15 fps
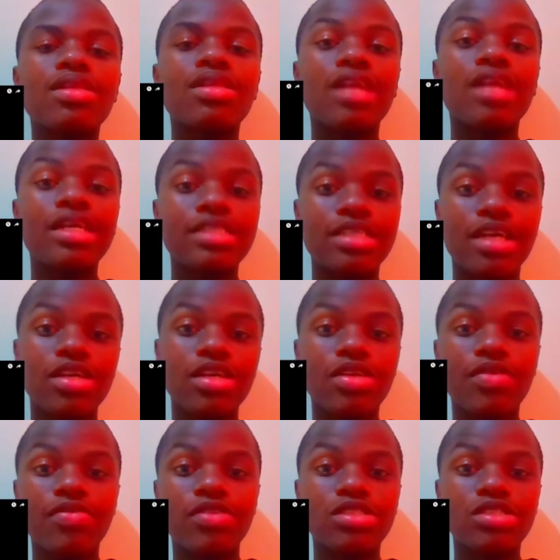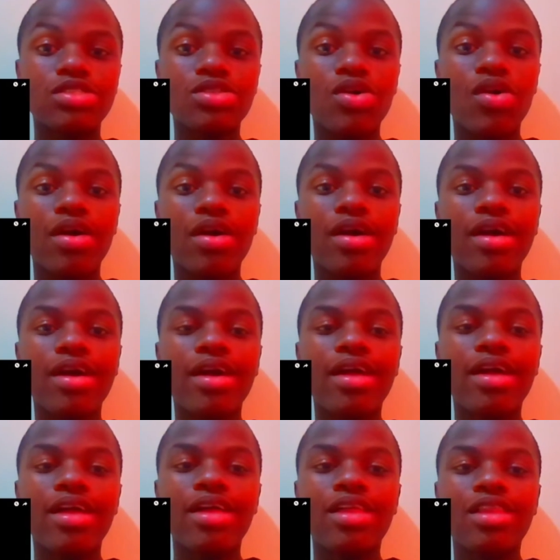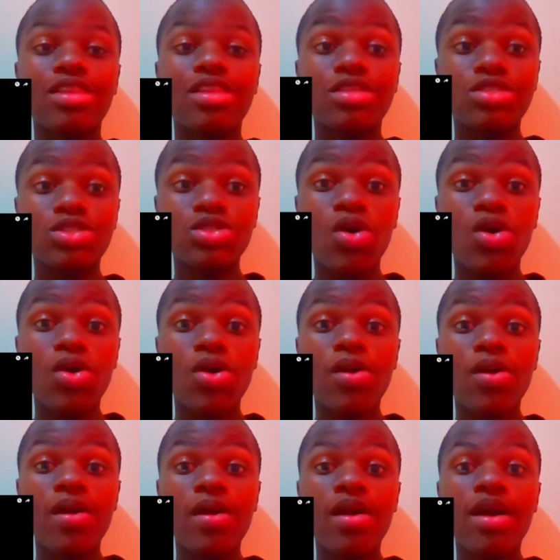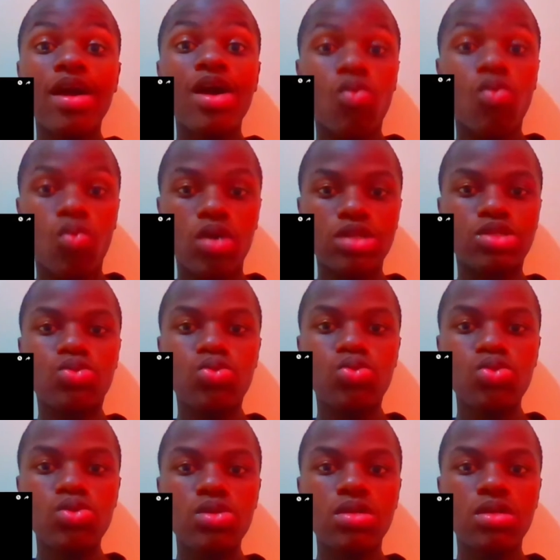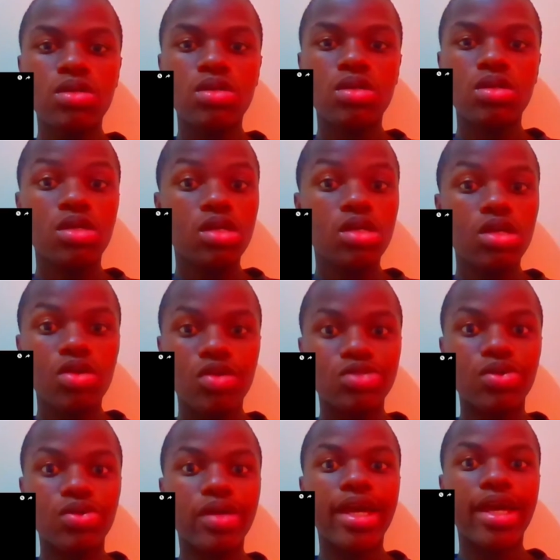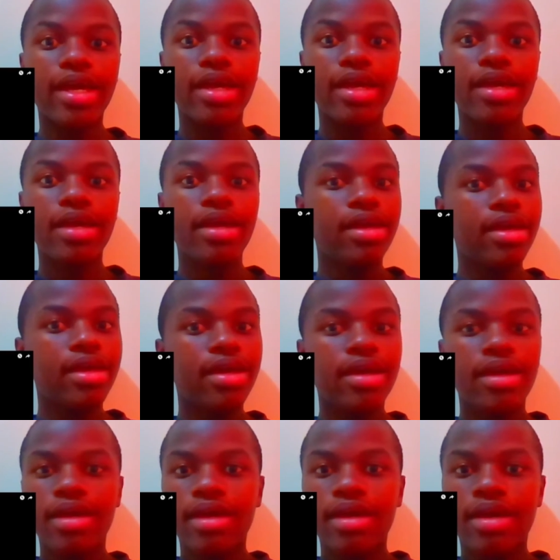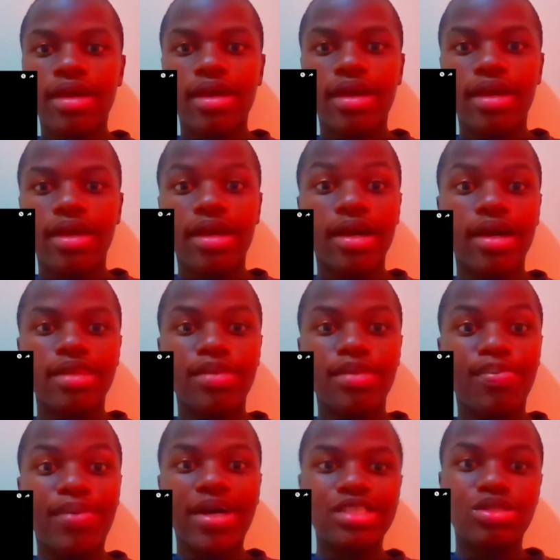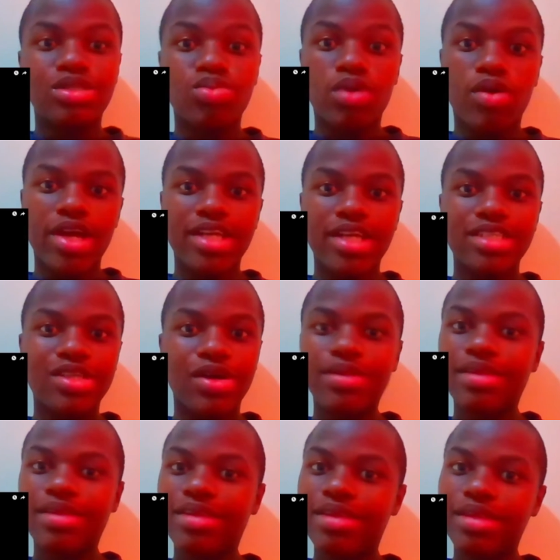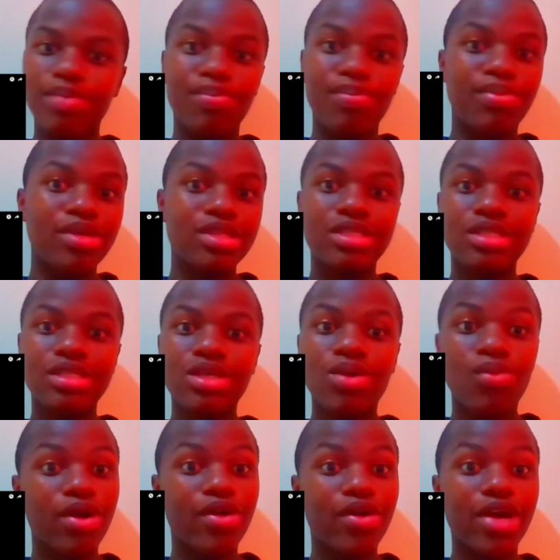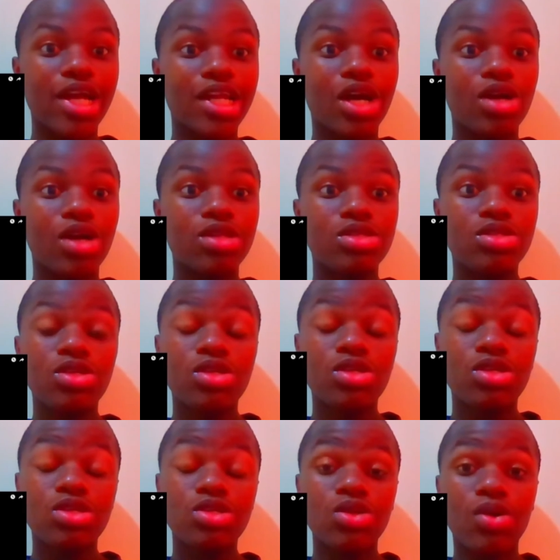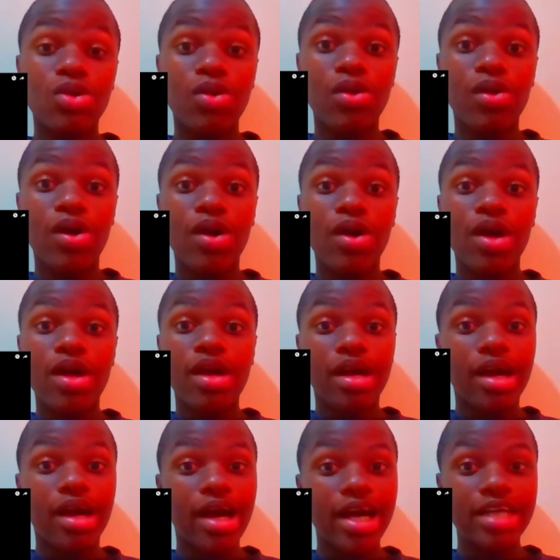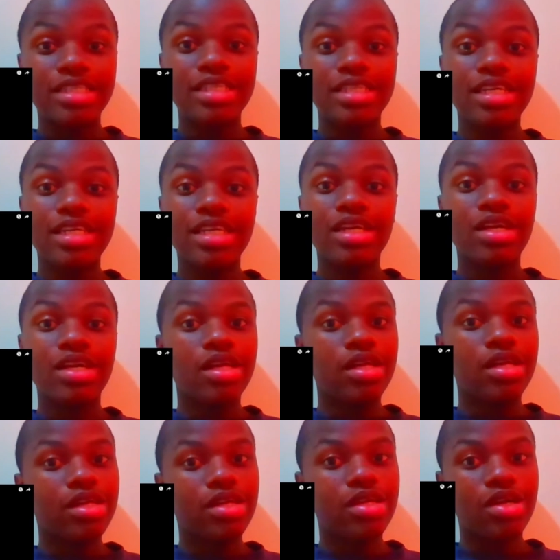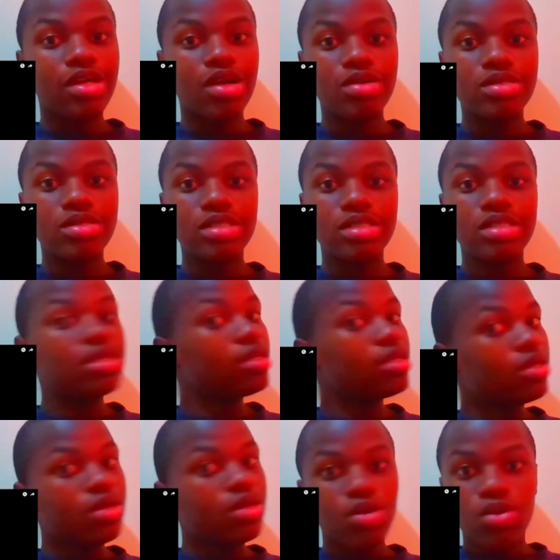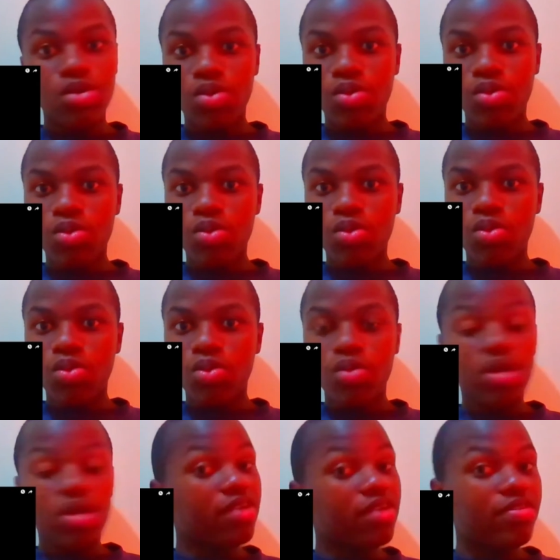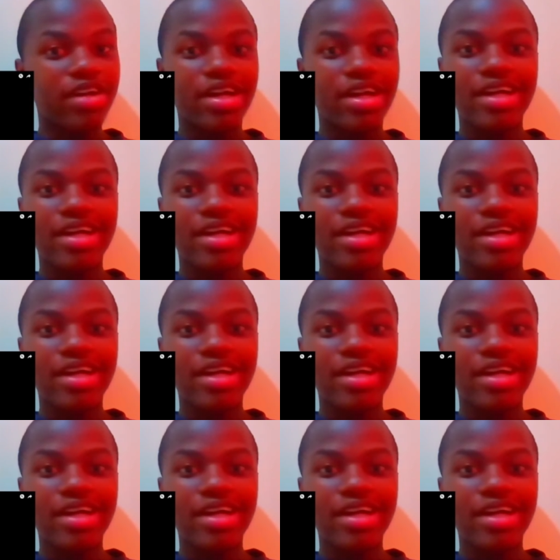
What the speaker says: That's the end of this song. The song was cool. It was okay. Yeah, the bars were going down. The beats were going down. So, guys, girls, whoever,